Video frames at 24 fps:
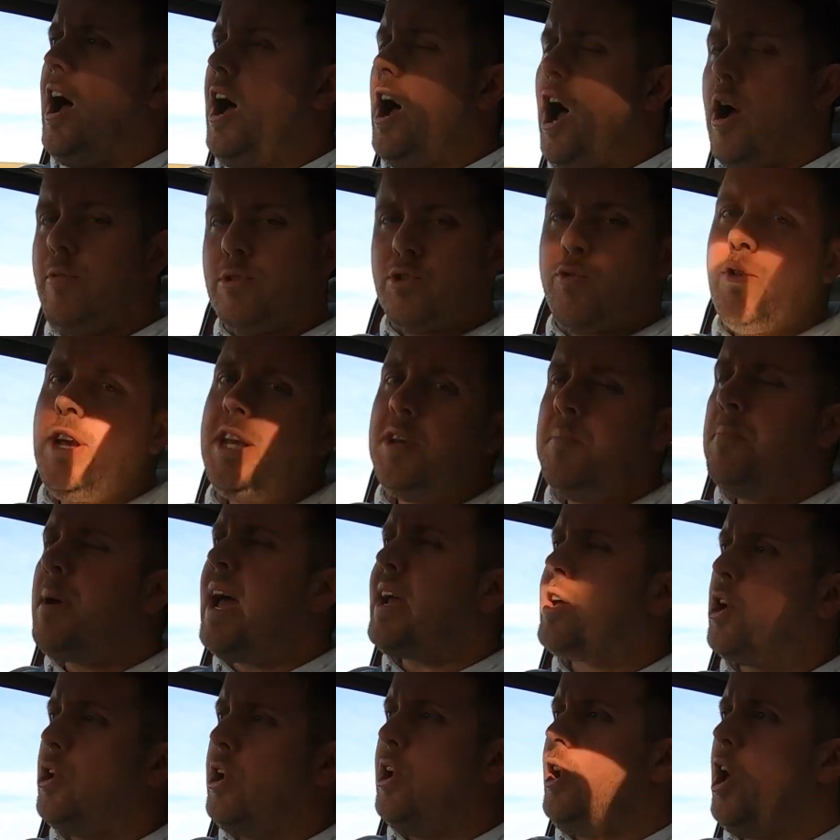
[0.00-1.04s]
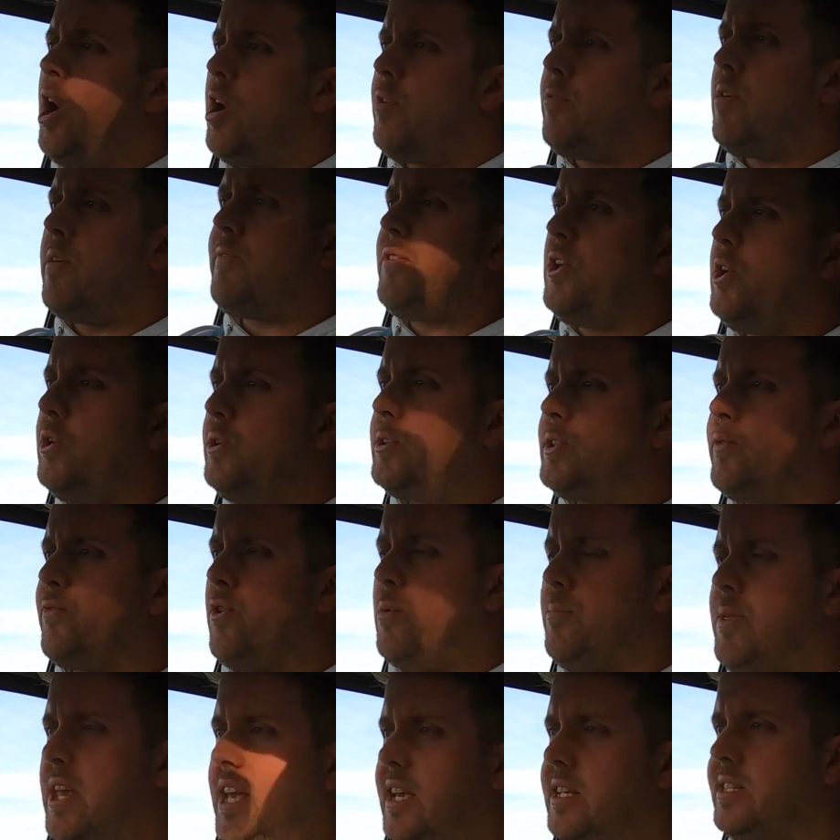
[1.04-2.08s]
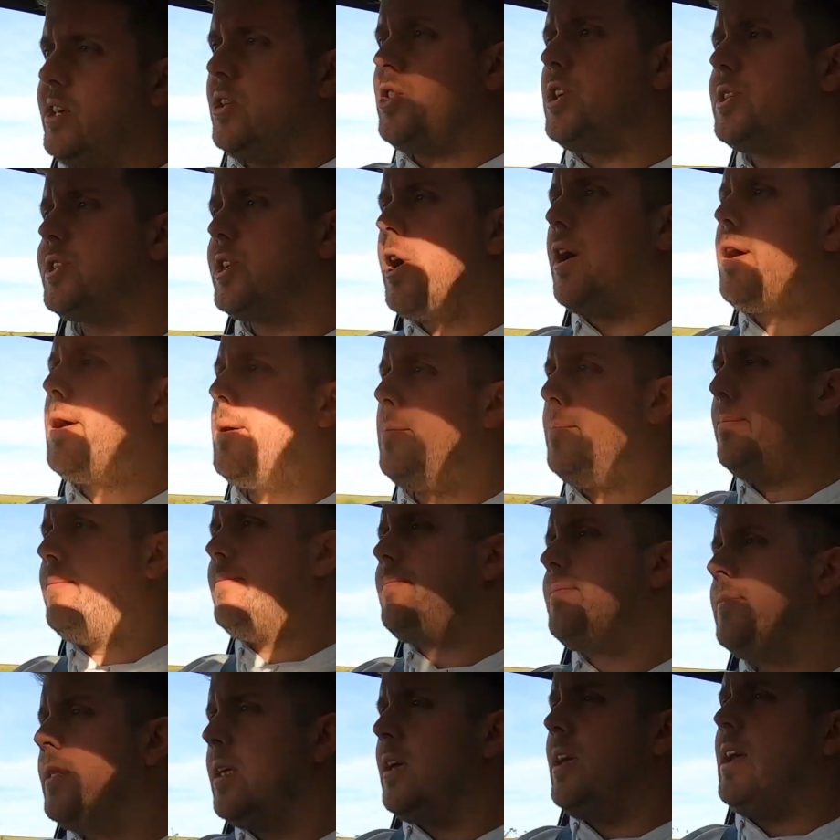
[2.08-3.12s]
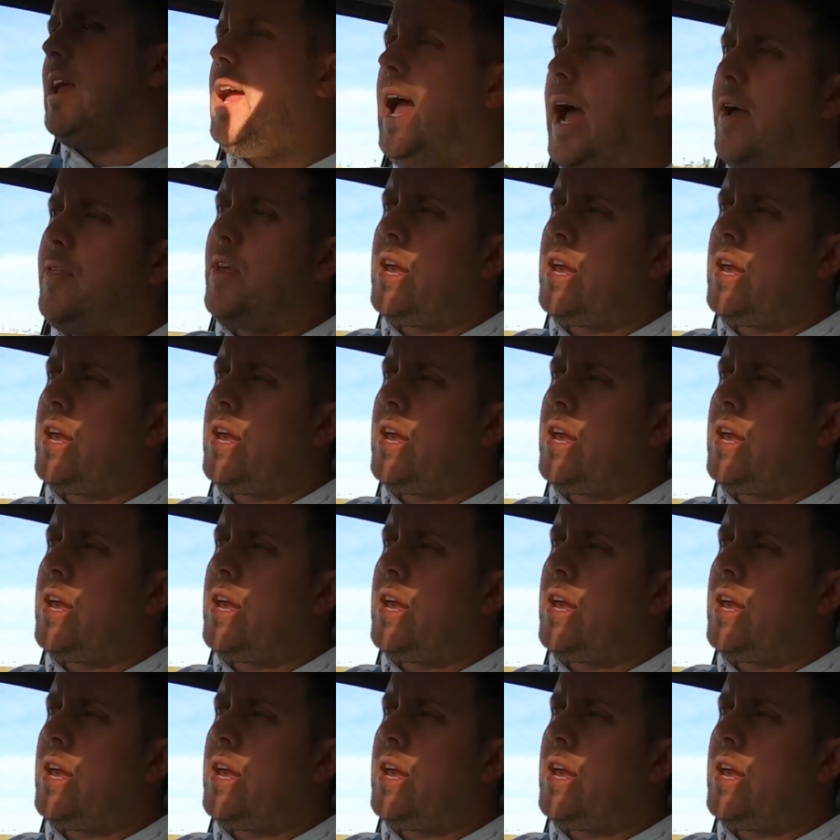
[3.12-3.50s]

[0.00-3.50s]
I was reading back on a lot of reviews from these at the time, and they